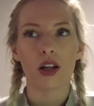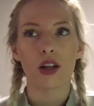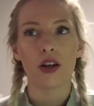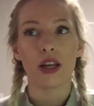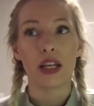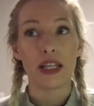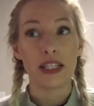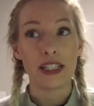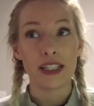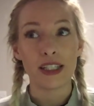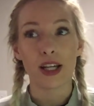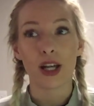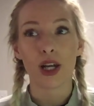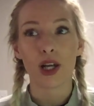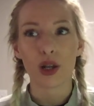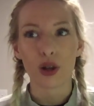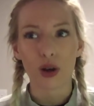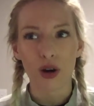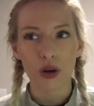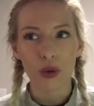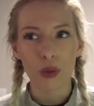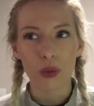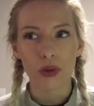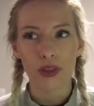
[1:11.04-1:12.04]
eat a
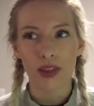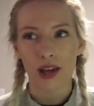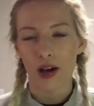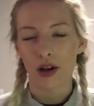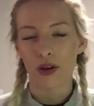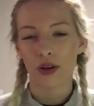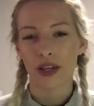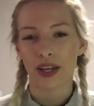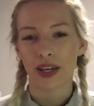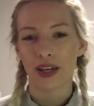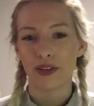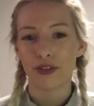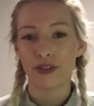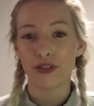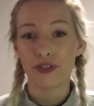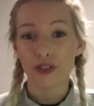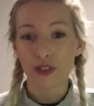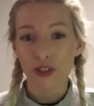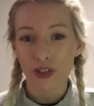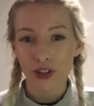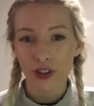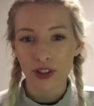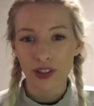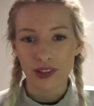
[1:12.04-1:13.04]
lot without getting
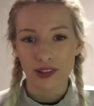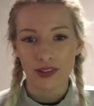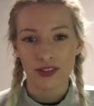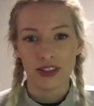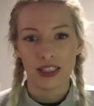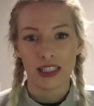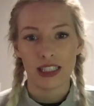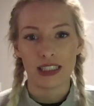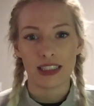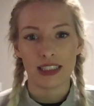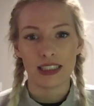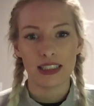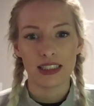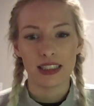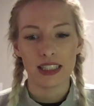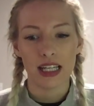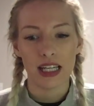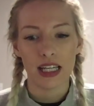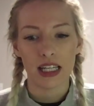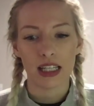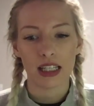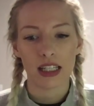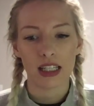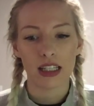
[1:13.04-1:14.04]
full and feeling
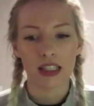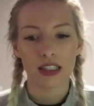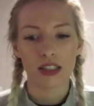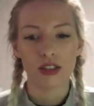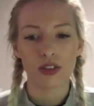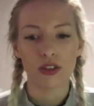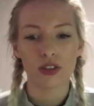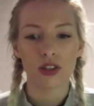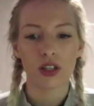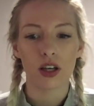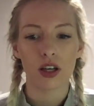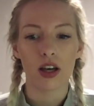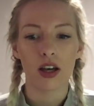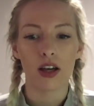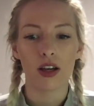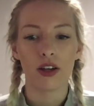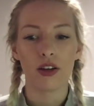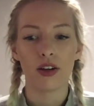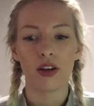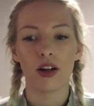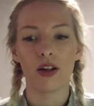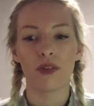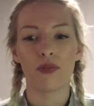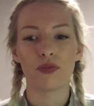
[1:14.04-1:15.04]
sick.
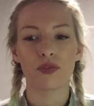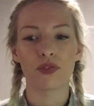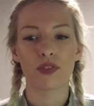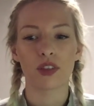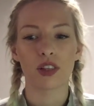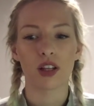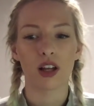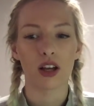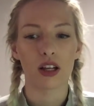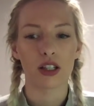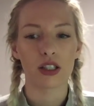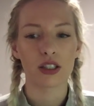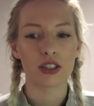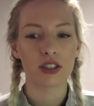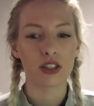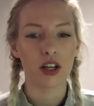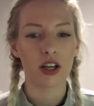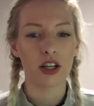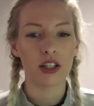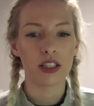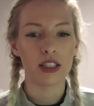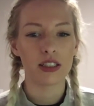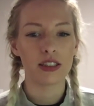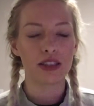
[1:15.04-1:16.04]
So I
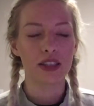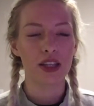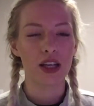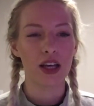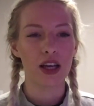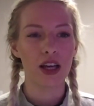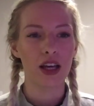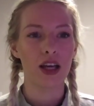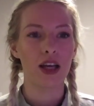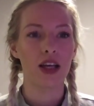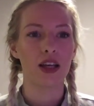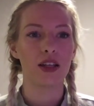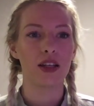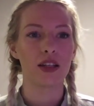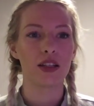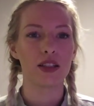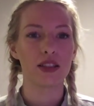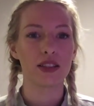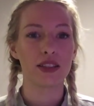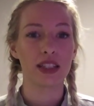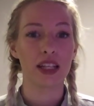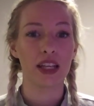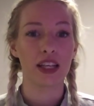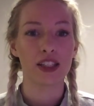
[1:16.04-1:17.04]
decided to
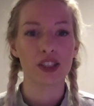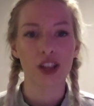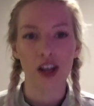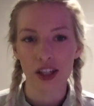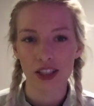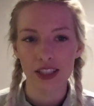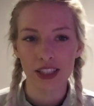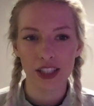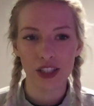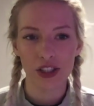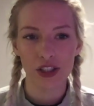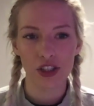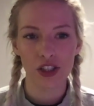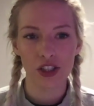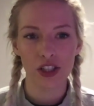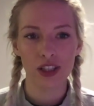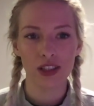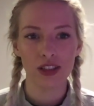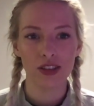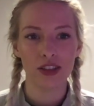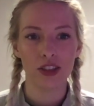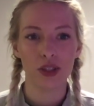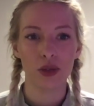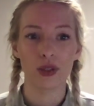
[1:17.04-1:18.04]
see a
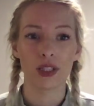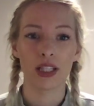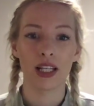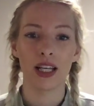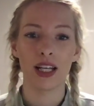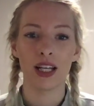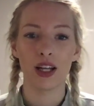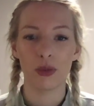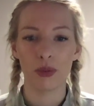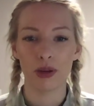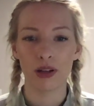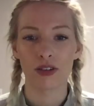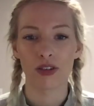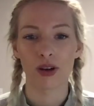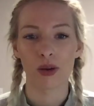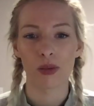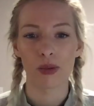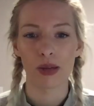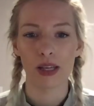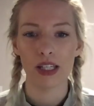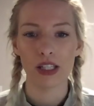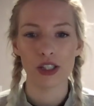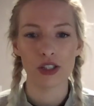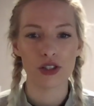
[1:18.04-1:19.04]
dietitian. She was a little bit
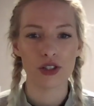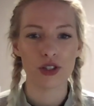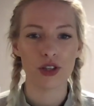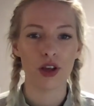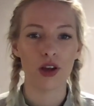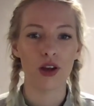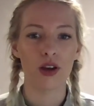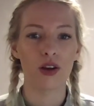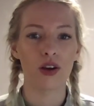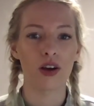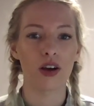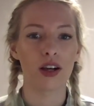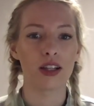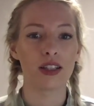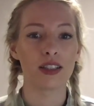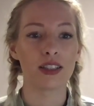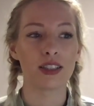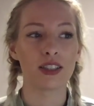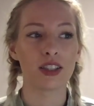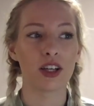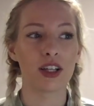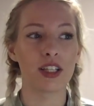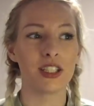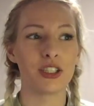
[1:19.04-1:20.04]
rubbish. So I
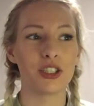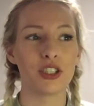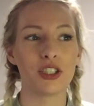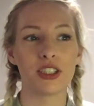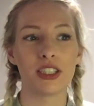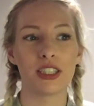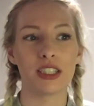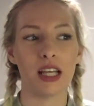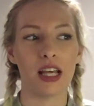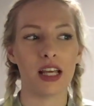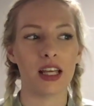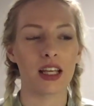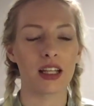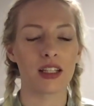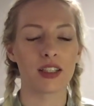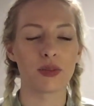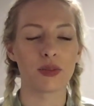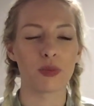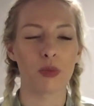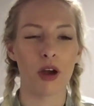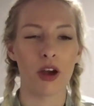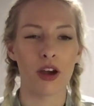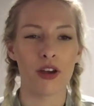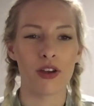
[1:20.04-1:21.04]
decided just to take it into
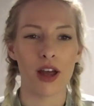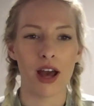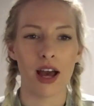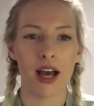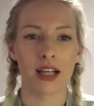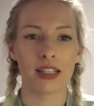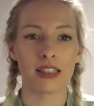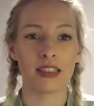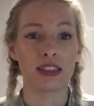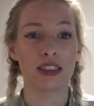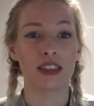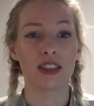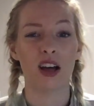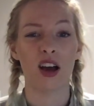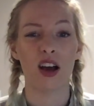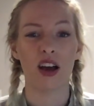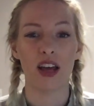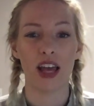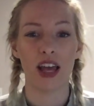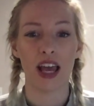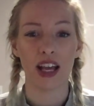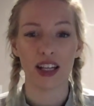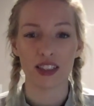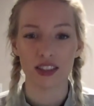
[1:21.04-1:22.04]
my own hands, start
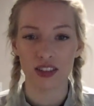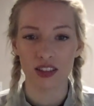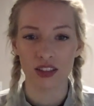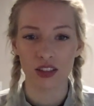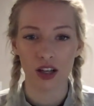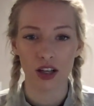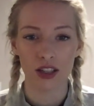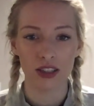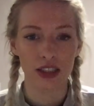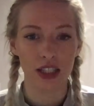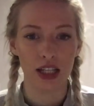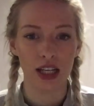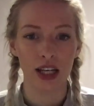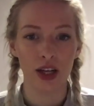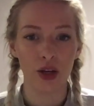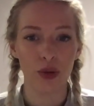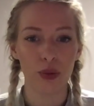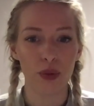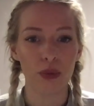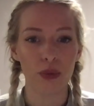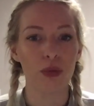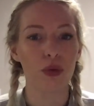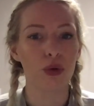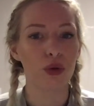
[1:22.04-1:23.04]
exercising a little
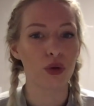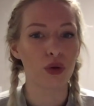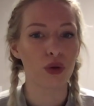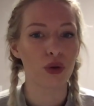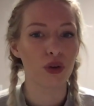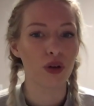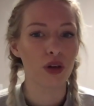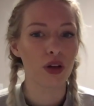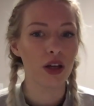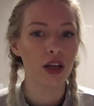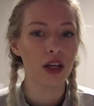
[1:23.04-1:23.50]
bit more.